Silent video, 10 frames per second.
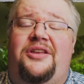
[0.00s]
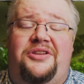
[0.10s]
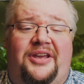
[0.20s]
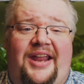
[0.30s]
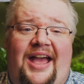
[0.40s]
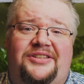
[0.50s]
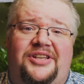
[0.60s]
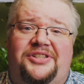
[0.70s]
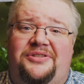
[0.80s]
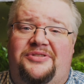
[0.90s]
You get
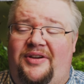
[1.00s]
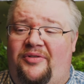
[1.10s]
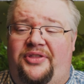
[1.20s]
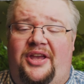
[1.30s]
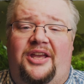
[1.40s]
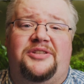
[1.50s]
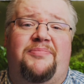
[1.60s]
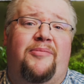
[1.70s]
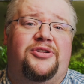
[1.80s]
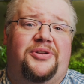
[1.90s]
access to several things,
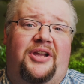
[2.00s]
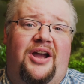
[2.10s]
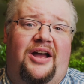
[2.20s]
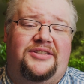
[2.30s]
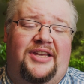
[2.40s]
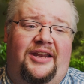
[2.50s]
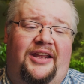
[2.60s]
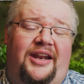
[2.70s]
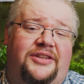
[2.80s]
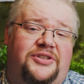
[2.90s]
members-only content,
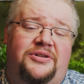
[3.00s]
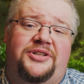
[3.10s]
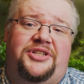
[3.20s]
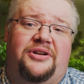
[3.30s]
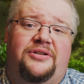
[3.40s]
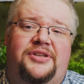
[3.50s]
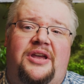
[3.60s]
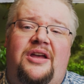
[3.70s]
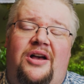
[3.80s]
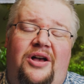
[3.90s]
and at certain tiers,
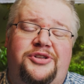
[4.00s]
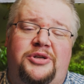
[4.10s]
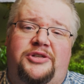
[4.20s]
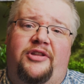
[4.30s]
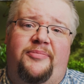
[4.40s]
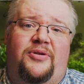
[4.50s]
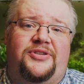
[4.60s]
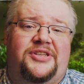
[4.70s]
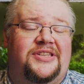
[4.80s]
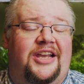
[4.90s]
all sorts of other
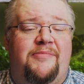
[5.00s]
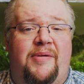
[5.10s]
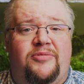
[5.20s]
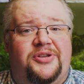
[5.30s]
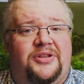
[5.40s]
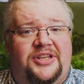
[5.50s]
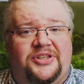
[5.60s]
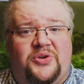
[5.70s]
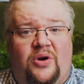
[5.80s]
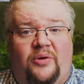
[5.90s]
bonuses like a members-only
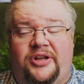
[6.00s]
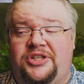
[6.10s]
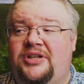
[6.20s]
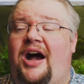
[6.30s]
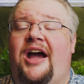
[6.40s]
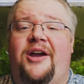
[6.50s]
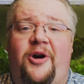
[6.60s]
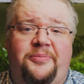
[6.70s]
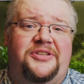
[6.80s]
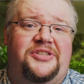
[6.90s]
Discord, which I
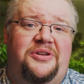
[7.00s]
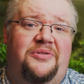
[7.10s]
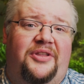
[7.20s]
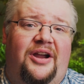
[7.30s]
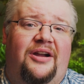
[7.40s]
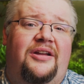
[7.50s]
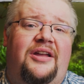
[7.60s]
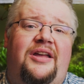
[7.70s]
hope to see you there.